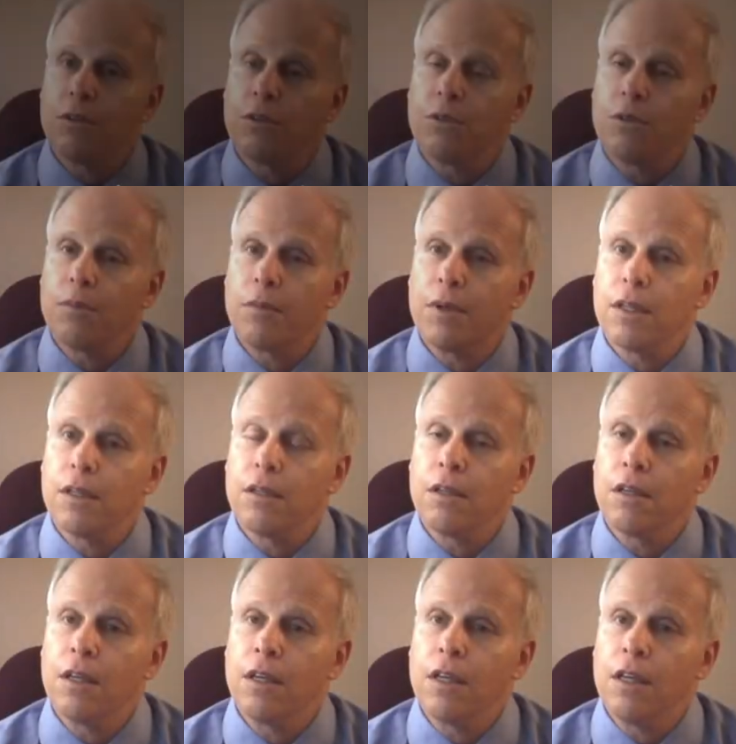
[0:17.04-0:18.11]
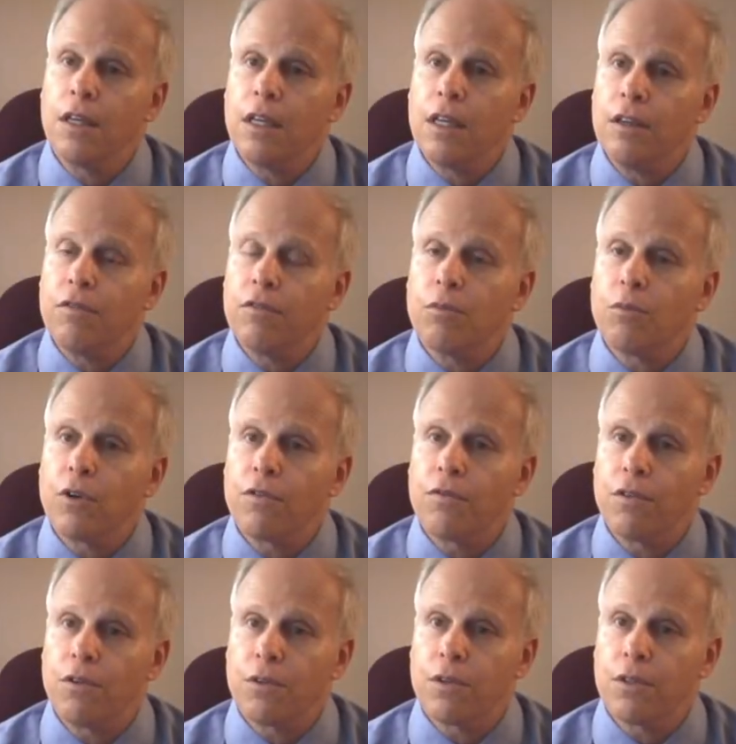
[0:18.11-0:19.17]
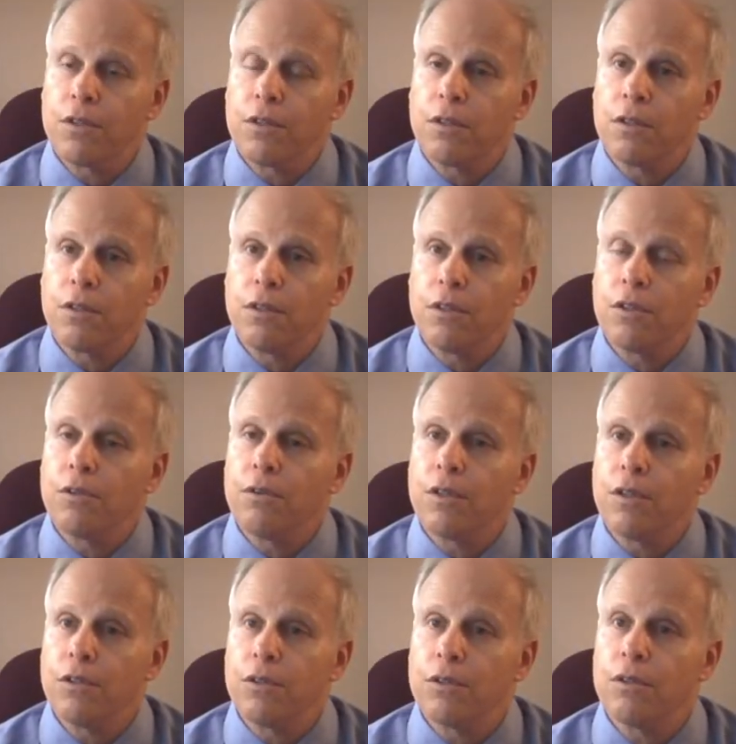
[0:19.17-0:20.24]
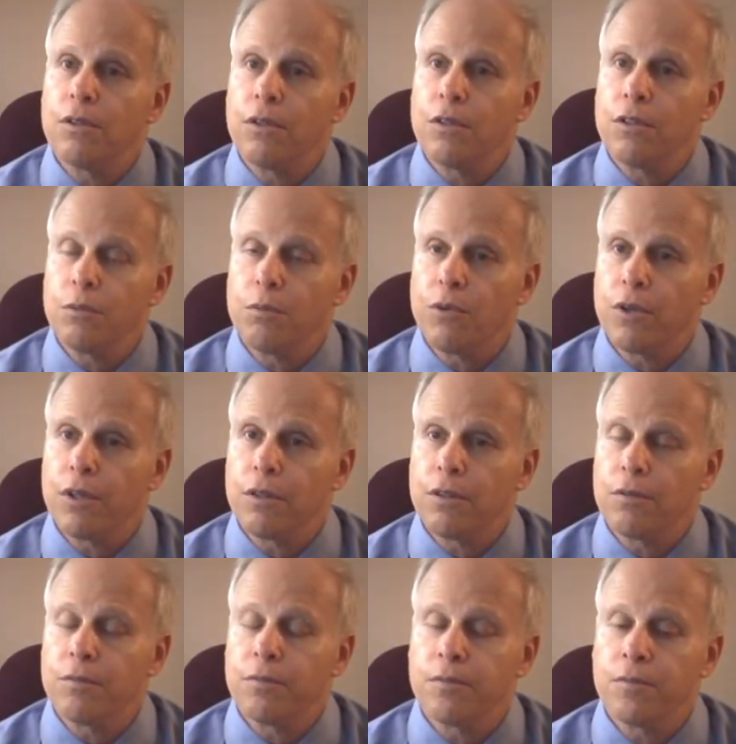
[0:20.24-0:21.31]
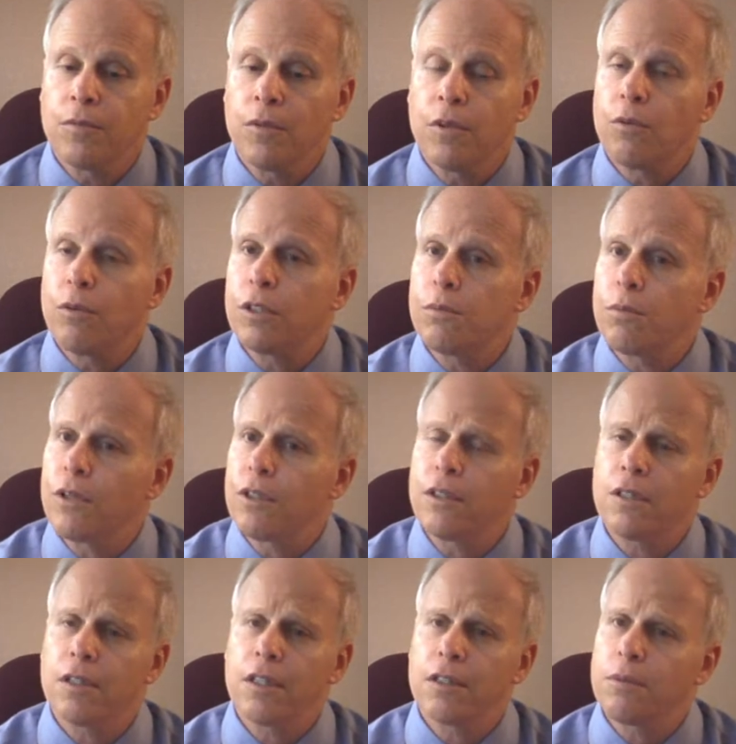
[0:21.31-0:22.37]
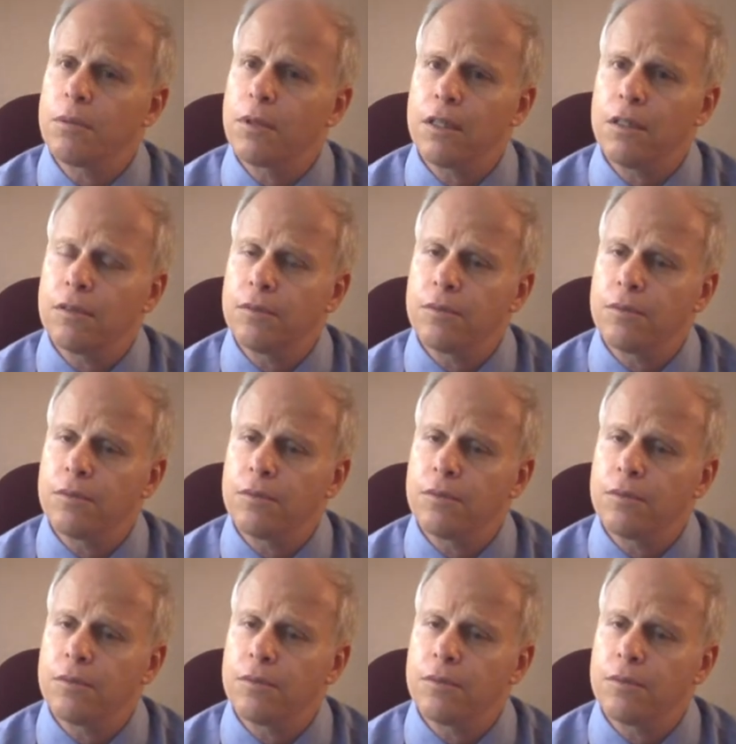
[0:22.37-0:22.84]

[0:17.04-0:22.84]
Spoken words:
to remain even more focused during your sport. What sport do you like to play?